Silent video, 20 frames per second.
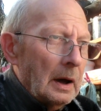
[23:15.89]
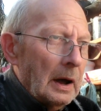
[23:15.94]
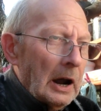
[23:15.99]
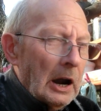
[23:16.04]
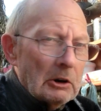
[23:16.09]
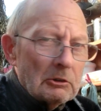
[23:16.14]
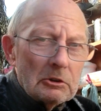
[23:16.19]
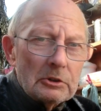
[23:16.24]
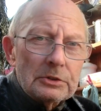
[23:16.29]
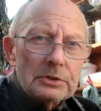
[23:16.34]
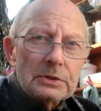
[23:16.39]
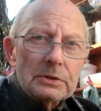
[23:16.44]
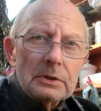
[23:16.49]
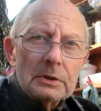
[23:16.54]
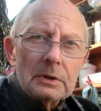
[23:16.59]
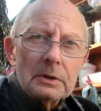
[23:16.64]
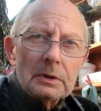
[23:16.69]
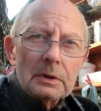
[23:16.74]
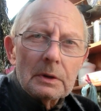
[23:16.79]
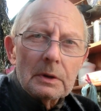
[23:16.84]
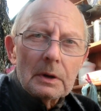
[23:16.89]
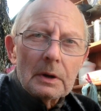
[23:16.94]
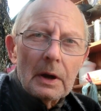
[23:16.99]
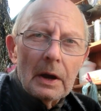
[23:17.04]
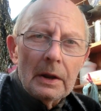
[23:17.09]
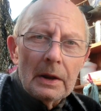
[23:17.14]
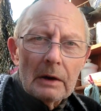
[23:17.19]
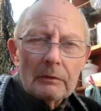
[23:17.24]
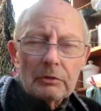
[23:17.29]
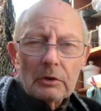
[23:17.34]
errors
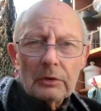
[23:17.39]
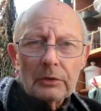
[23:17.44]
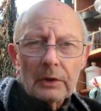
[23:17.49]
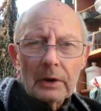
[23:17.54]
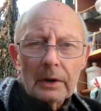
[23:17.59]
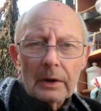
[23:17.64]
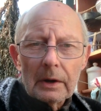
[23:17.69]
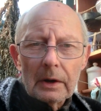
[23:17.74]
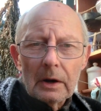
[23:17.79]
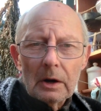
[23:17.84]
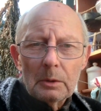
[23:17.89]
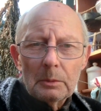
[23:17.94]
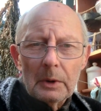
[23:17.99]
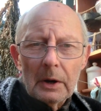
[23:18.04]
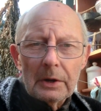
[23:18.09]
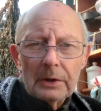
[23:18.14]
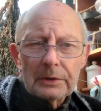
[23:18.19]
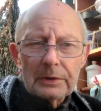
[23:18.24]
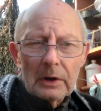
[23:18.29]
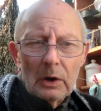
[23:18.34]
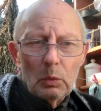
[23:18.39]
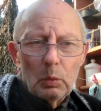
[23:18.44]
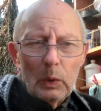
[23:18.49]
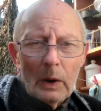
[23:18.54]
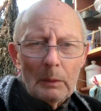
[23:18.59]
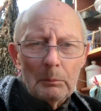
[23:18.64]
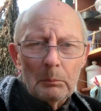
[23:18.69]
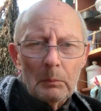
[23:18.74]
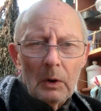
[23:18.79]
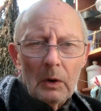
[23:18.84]
in everything, you know what I mean? So
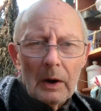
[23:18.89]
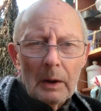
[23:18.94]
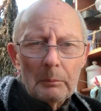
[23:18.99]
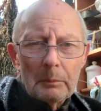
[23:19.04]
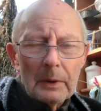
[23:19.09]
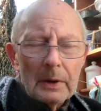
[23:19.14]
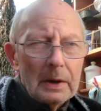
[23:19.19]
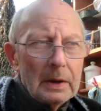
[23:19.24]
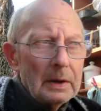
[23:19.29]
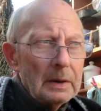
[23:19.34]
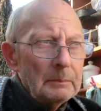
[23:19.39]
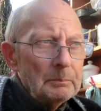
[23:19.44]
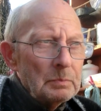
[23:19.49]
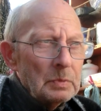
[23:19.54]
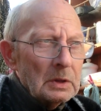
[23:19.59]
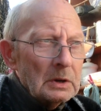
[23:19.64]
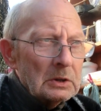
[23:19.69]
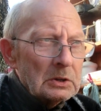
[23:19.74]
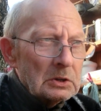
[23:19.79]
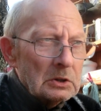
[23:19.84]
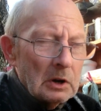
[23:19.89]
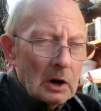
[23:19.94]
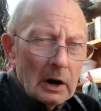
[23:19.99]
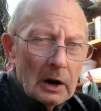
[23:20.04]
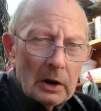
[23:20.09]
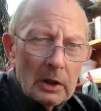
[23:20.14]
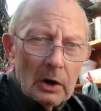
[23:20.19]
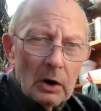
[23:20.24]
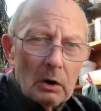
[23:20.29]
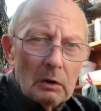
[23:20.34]
one might be
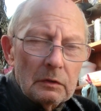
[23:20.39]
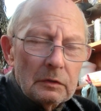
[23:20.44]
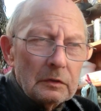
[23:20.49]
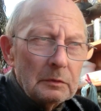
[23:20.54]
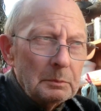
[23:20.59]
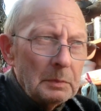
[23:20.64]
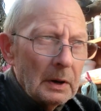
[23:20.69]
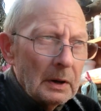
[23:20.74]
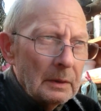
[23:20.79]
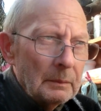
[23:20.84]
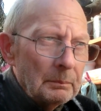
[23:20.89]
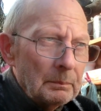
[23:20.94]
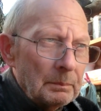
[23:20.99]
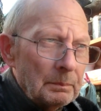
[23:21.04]
slightly off, but